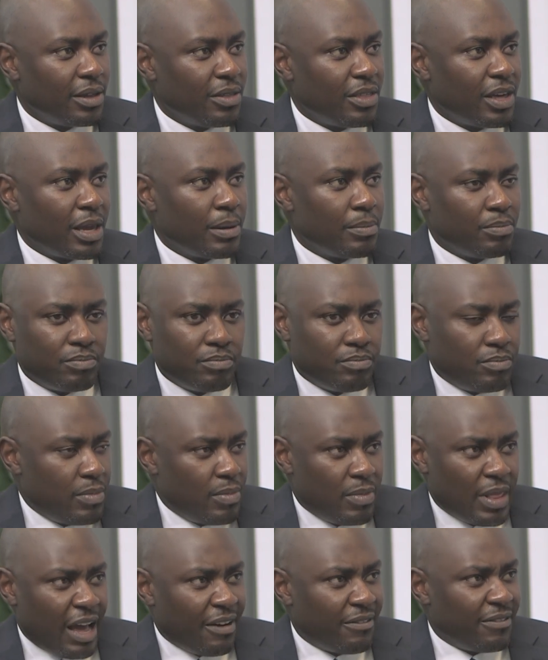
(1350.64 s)
They
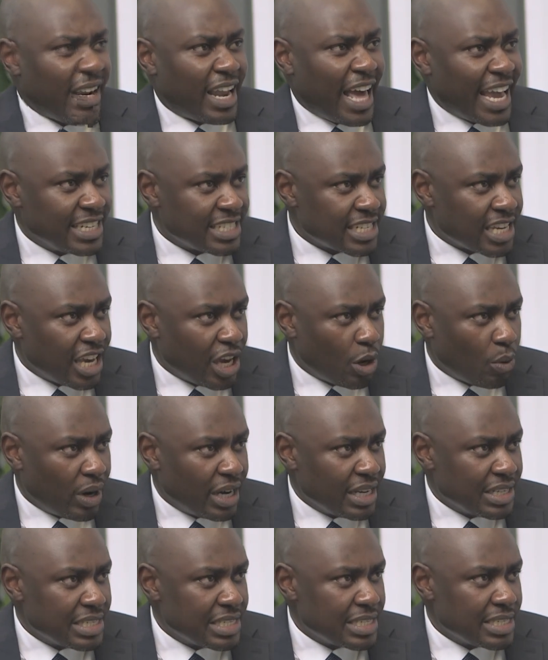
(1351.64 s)
have light
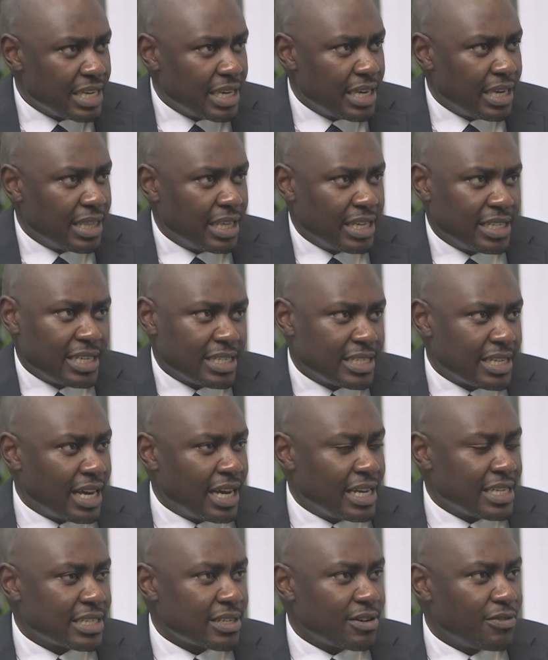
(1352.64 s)
KYC. They just
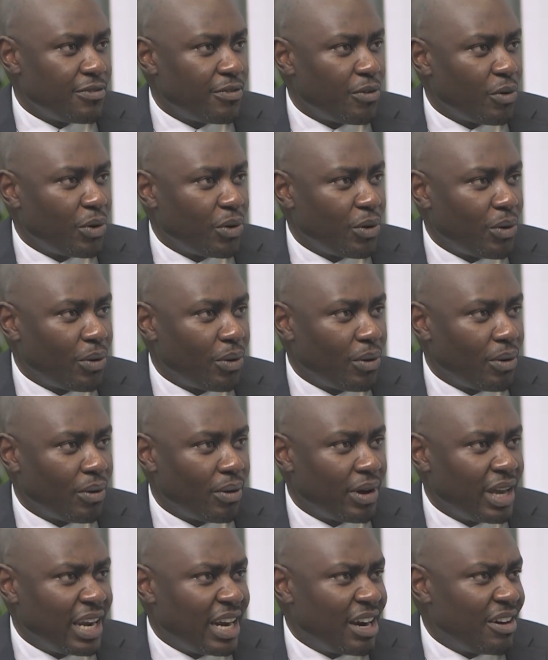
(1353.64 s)
ask for
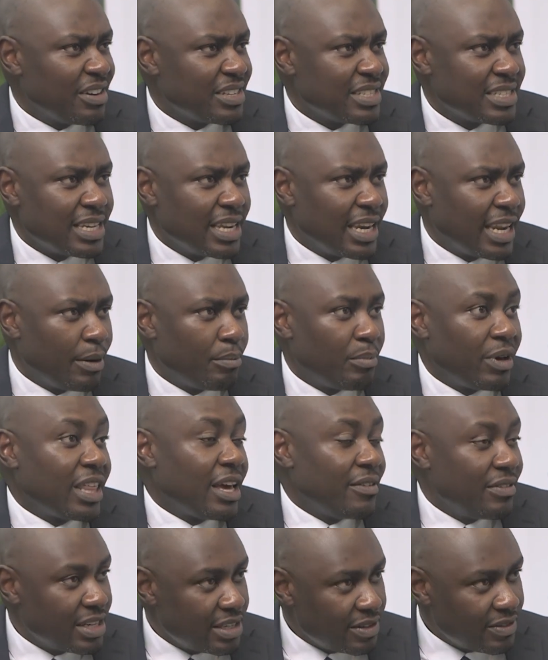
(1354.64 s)
your NRC number. They
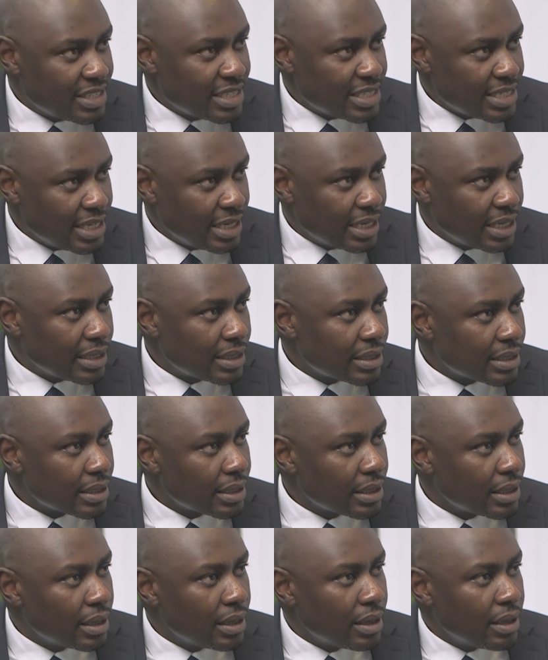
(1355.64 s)
haven't even seen
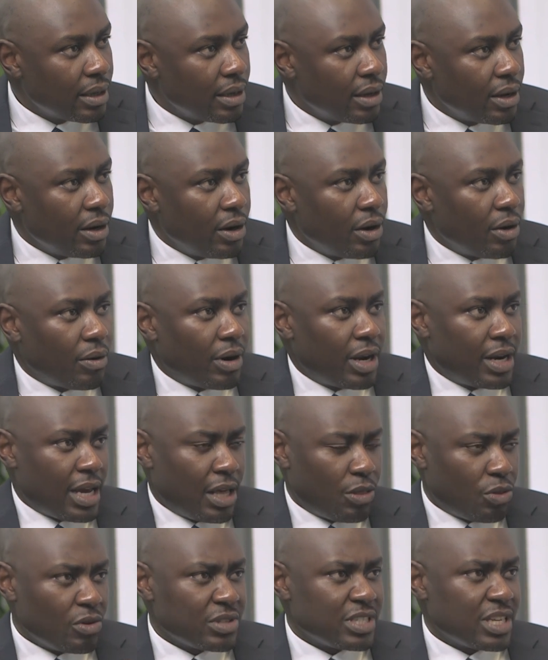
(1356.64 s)
it, right?
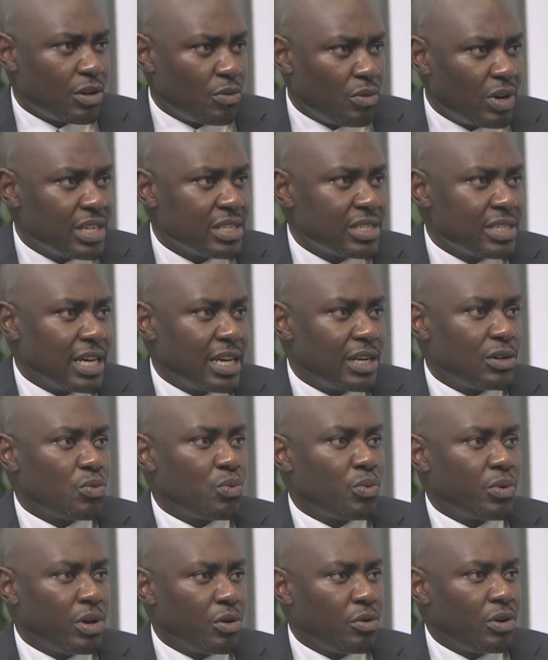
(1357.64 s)
And those are the ones that
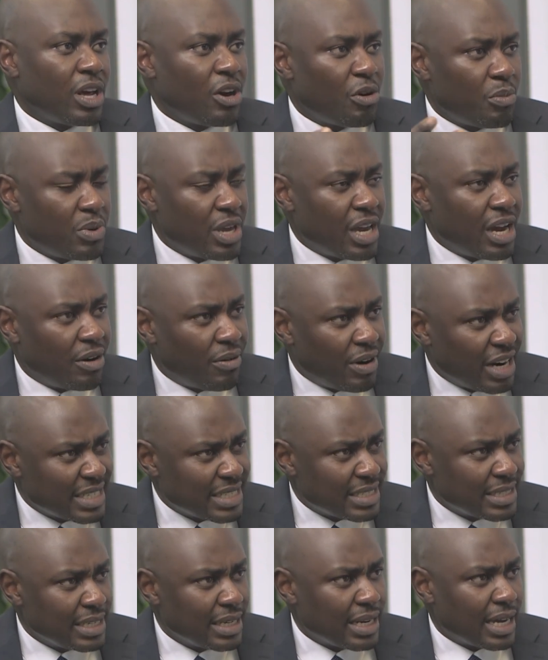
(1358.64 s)
will now be
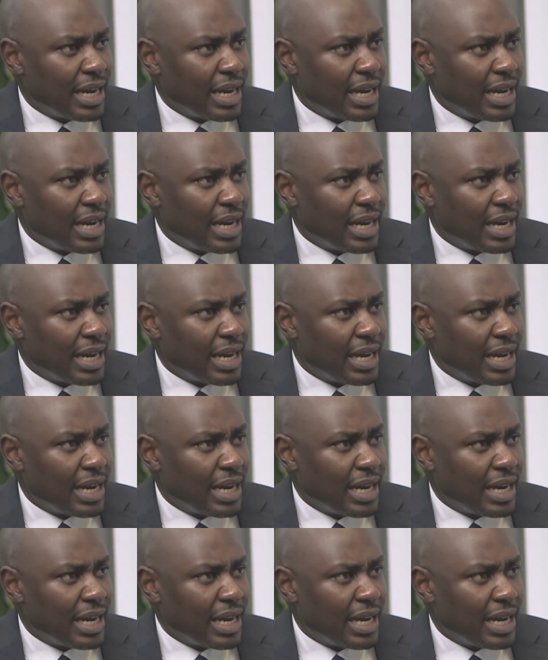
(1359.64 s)
harassing